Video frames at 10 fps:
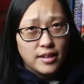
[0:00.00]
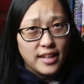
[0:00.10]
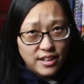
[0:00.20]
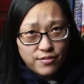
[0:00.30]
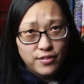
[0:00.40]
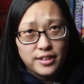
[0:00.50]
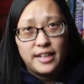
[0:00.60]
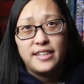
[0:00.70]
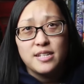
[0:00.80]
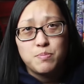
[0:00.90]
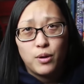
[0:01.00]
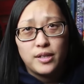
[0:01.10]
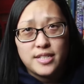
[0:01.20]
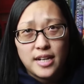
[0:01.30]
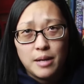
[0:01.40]
Thankfully, at this point
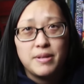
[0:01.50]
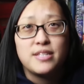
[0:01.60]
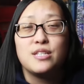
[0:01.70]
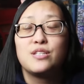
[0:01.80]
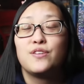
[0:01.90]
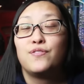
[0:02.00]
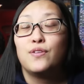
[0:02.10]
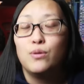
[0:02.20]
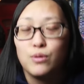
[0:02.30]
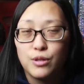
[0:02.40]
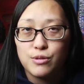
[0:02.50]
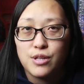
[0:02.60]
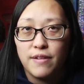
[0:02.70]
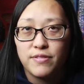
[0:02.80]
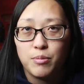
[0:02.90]
in time, Izzy's phone goes
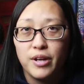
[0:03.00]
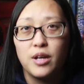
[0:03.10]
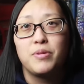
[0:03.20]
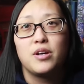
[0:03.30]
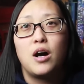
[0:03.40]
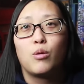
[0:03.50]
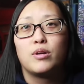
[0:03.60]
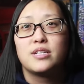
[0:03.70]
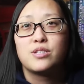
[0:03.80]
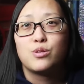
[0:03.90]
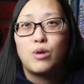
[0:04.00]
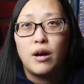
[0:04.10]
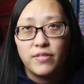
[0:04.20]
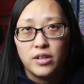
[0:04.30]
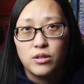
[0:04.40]
off to break up the awkwardness, so
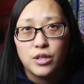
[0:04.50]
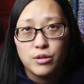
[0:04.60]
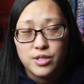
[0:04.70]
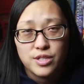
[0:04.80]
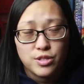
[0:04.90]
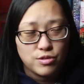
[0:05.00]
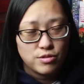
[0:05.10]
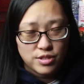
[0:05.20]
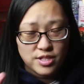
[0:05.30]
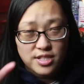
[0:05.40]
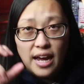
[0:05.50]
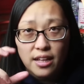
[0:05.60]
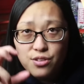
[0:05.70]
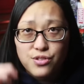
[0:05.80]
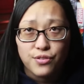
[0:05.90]
Raphael goes to
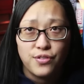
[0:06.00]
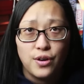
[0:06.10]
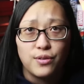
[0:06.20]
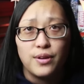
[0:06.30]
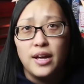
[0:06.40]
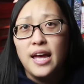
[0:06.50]
silence the phone,